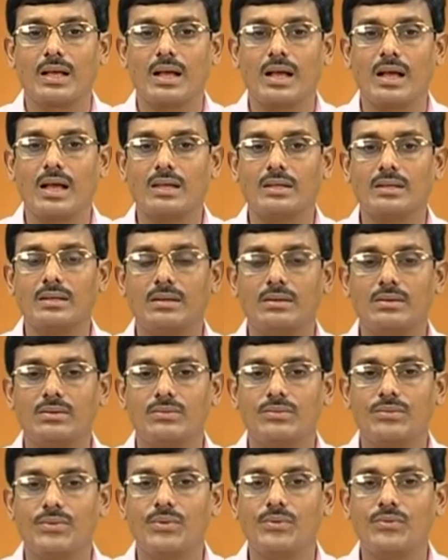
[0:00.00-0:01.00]
and
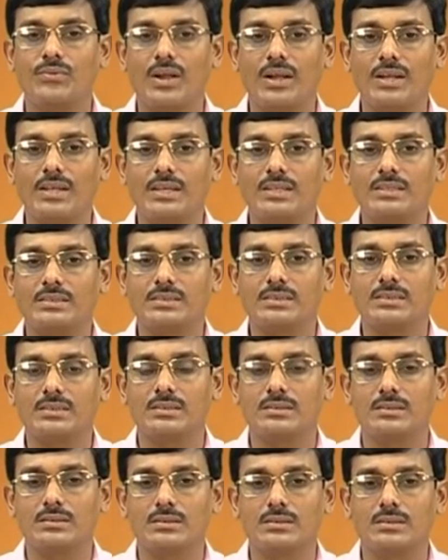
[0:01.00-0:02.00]
few variants
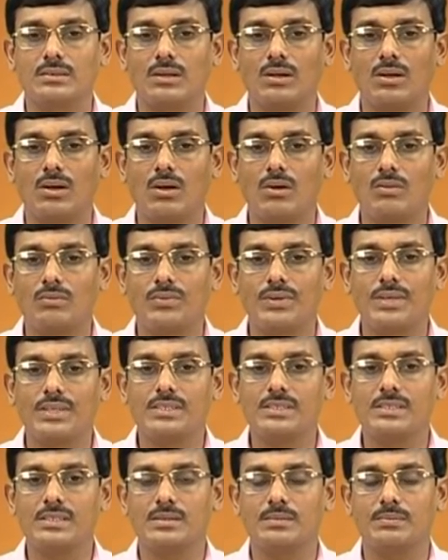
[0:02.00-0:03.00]
of
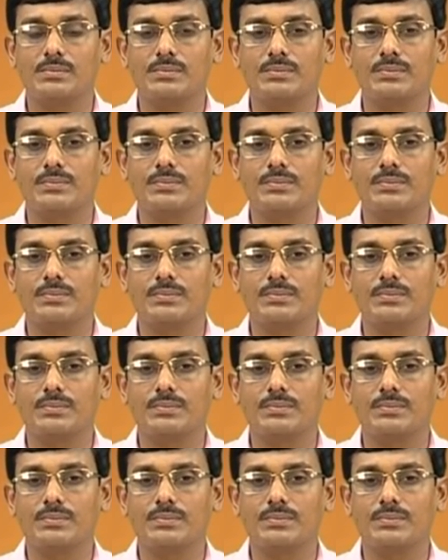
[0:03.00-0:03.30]
ECM